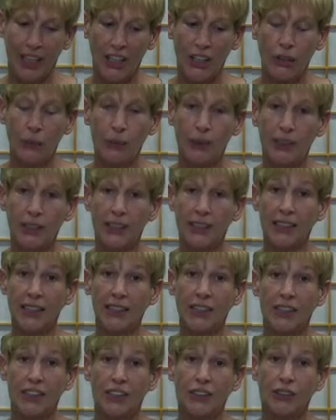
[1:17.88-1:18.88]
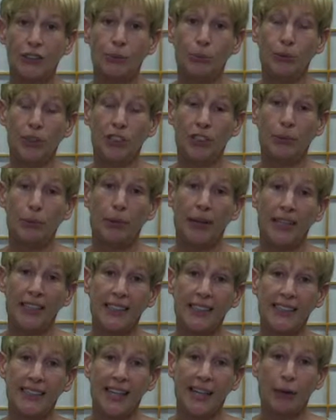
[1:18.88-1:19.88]
You were listening to music by
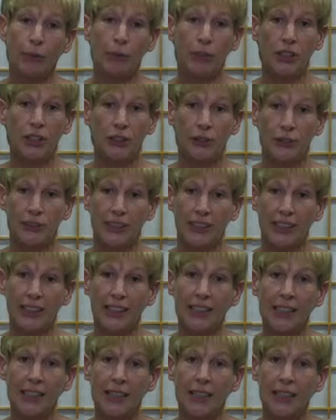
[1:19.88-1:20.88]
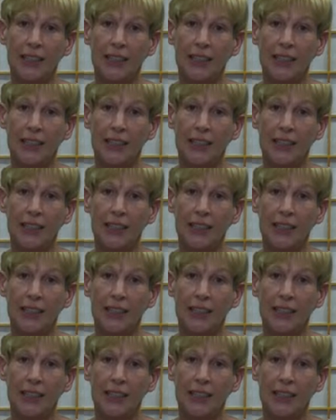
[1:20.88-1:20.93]
Sam Houston